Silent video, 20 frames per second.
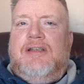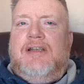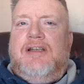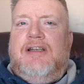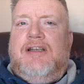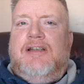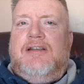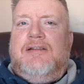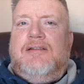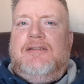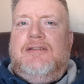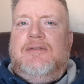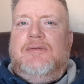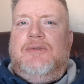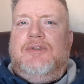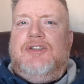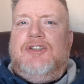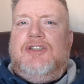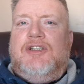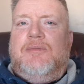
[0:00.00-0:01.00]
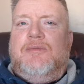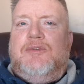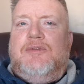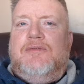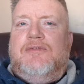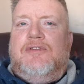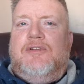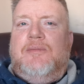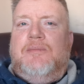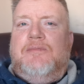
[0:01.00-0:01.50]
uh, with someone
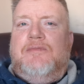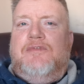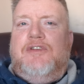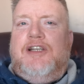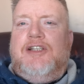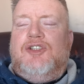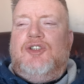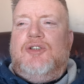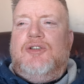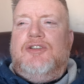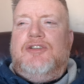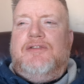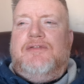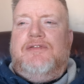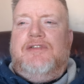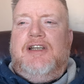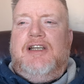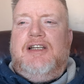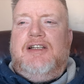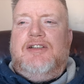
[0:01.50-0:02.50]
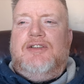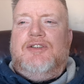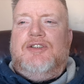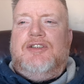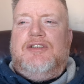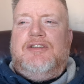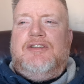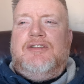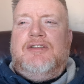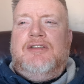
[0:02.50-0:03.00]
from Veterans
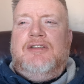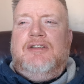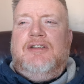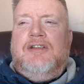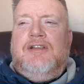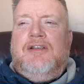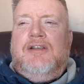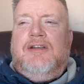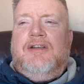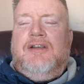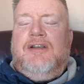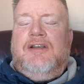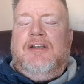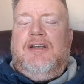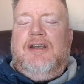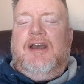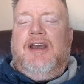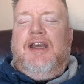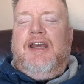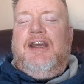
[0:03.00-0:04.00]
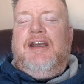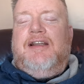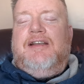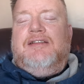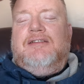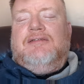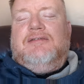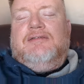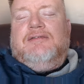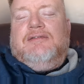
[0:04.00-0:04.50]
Affairs,
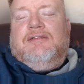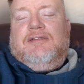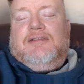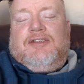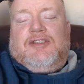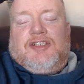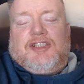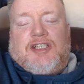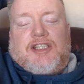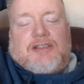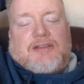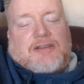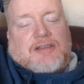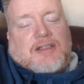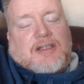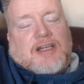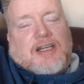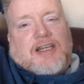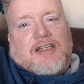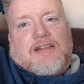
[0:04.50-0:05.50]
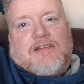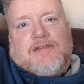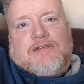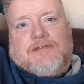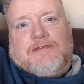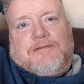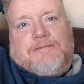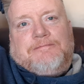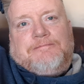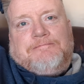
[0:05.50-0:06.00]
and she is kind of